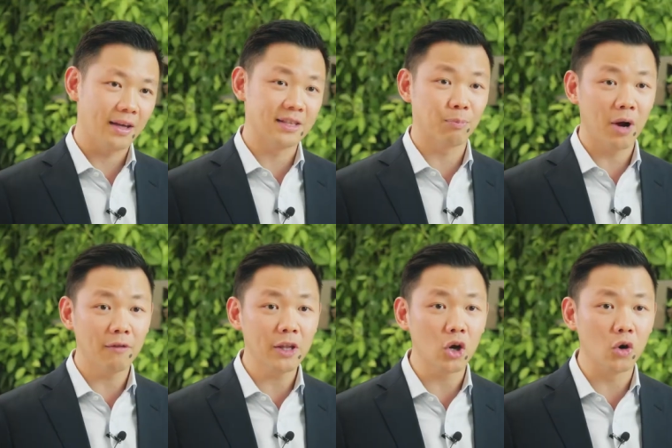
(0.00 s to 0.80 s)
As a
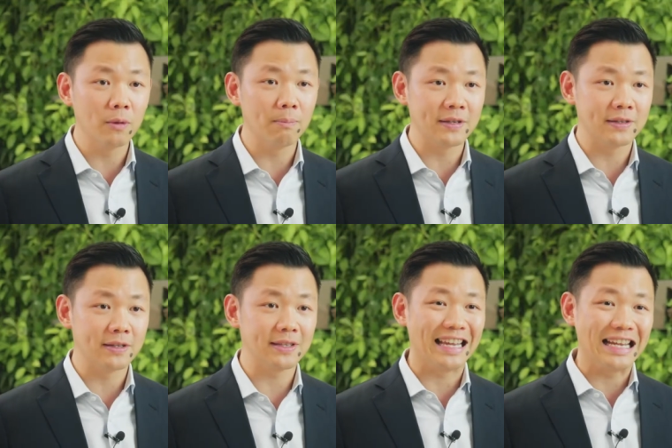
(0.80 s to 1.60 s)
privately owned
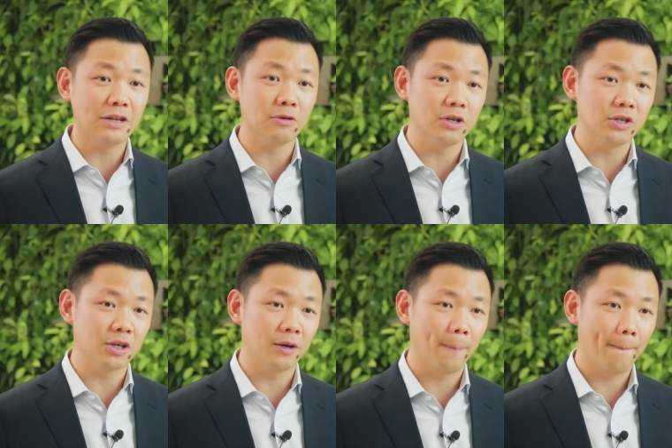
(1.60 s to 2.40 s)
business in
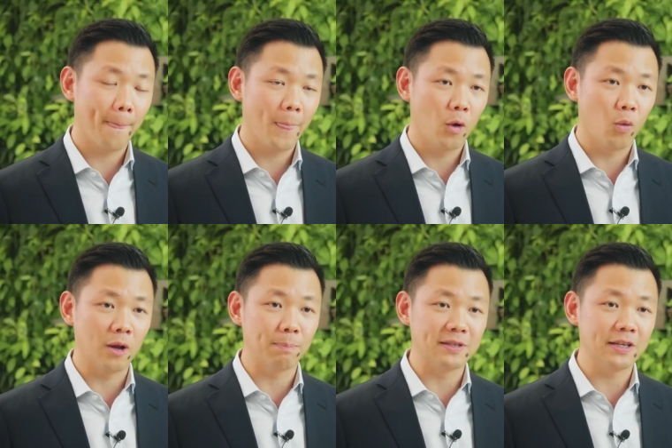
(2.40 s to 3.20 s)
Indonesia, we're
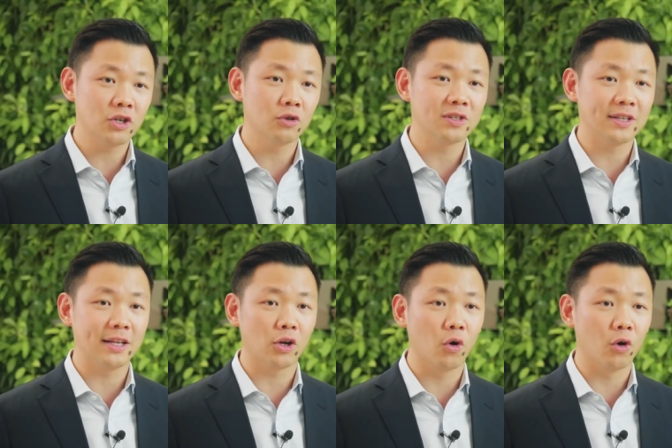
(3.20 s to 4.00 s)
in position to
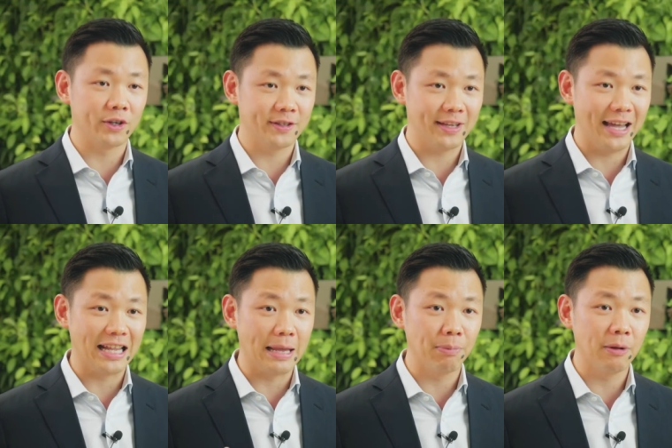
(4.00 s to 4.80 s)
stay the course
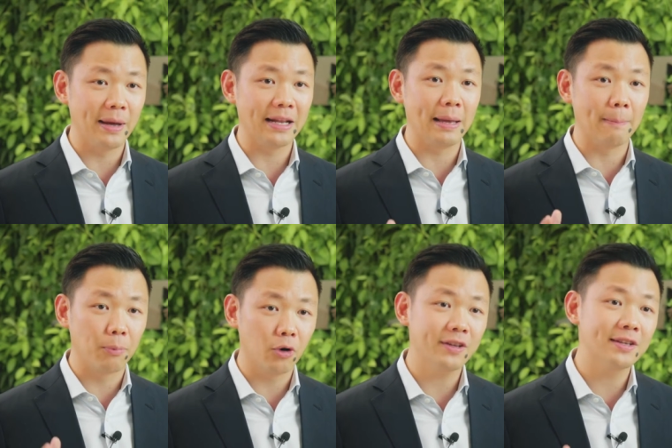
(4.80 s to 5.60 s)
and implement
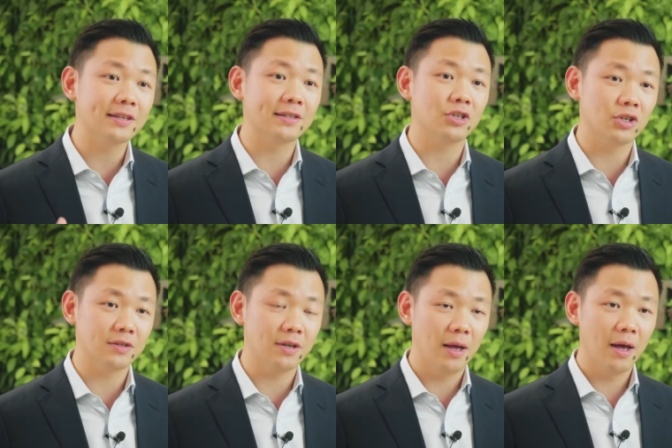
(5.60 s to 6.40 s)
important
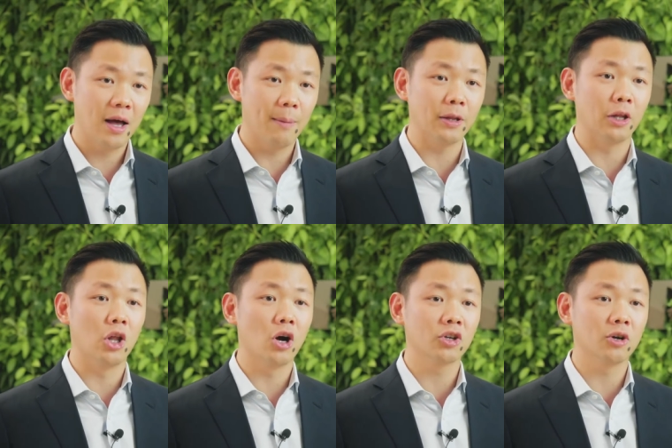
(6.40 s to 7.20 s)
decisions about the
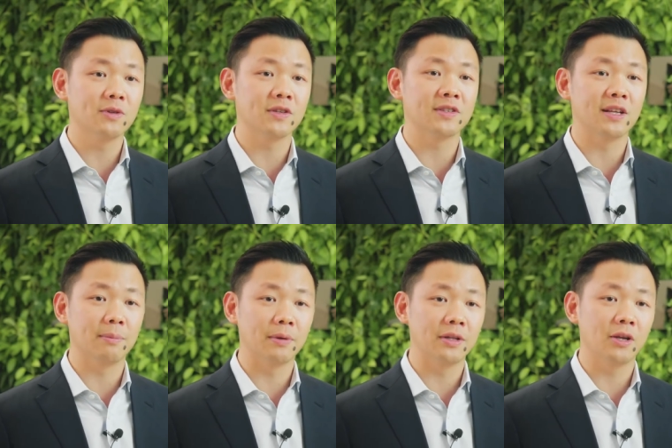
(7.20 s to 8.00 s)
long-term
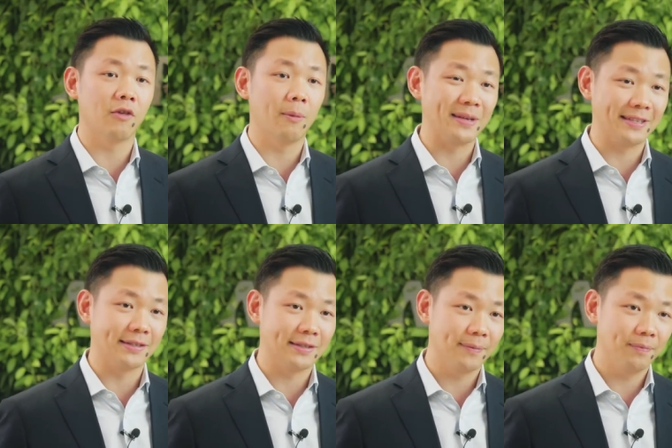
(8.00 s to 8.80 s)
sustainability of our business.